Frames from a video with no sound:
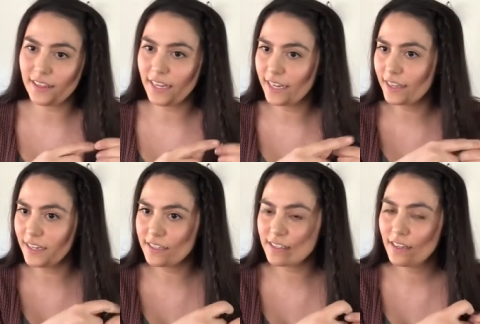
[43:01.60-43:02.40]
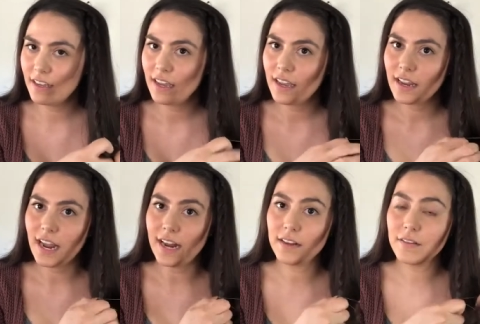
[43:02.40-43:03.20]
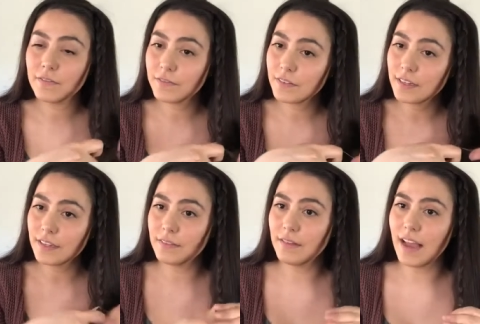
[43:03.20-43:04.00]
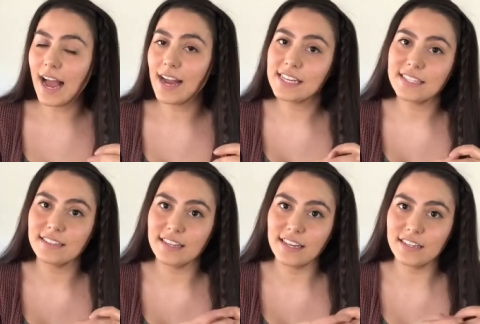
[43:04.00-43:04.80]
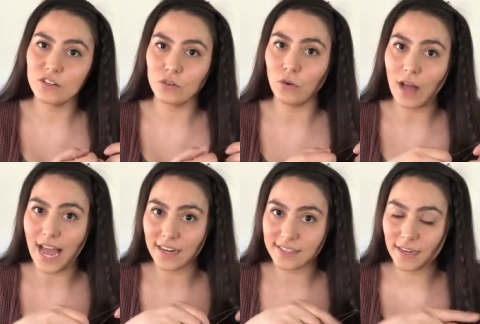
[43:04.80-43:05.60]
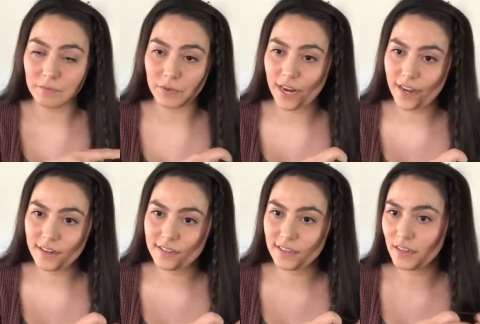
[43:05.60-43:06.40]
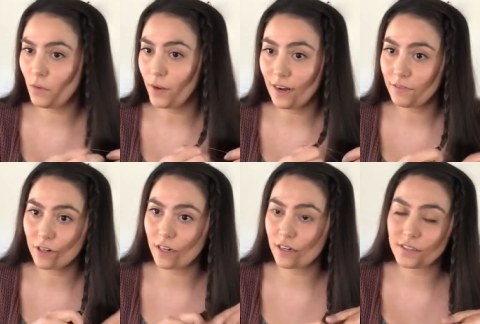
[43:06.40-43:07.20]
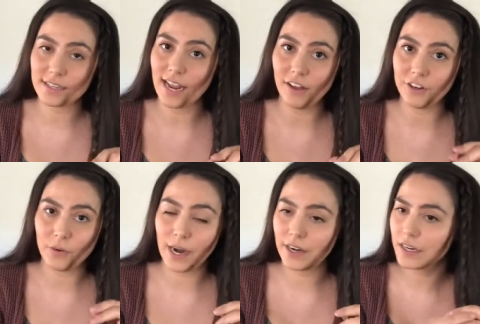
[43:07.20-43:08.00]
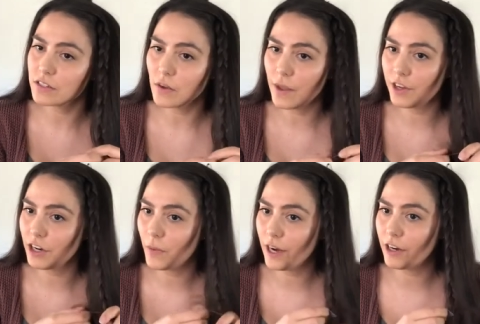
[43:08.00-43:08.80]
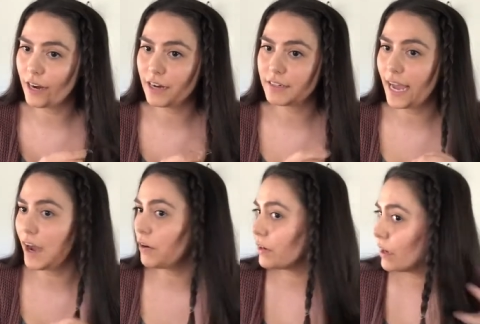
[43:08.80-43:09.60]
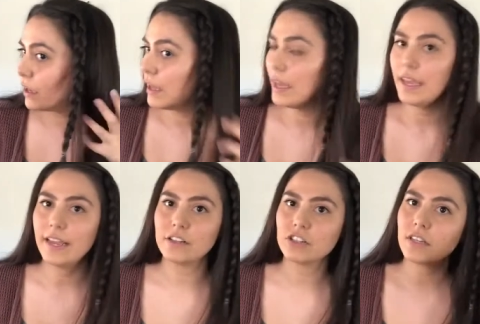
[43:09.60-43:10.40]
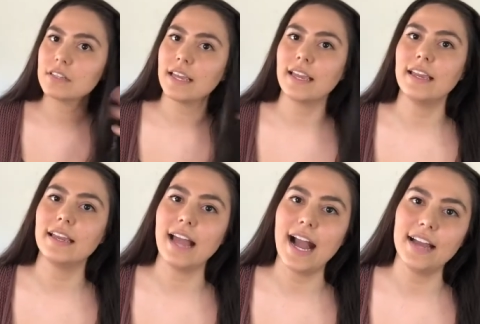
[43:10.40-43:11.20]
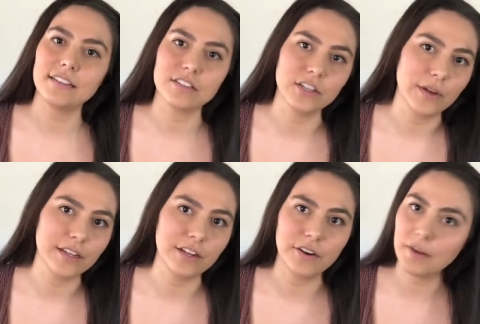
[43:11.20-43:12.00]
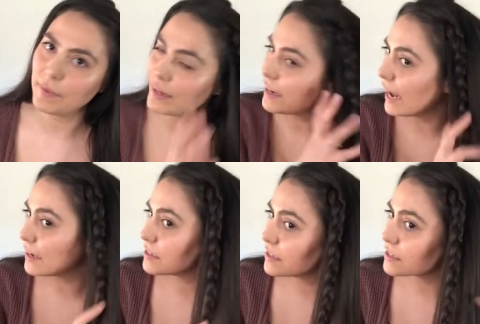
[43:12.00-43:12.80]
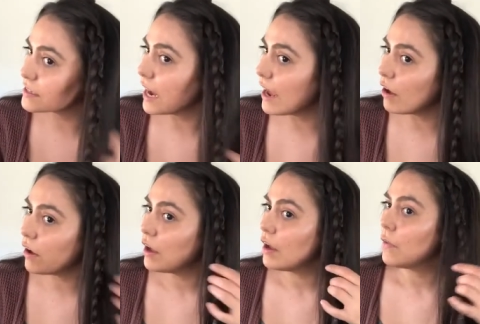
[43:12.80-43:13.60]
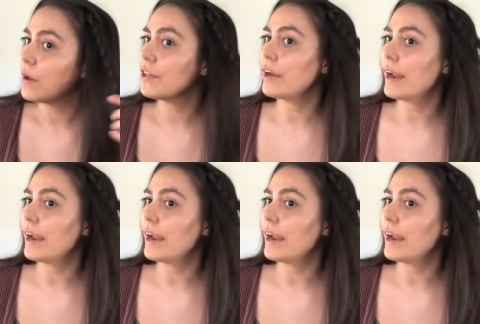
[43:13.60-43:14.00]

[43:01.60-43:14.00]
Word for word: like this kind of acts as like a cool accent braid to whatever style you're wearing. So whether you're wearing your hair down, it's just like it adds to it, you know what I mean? It adds to the style. Whether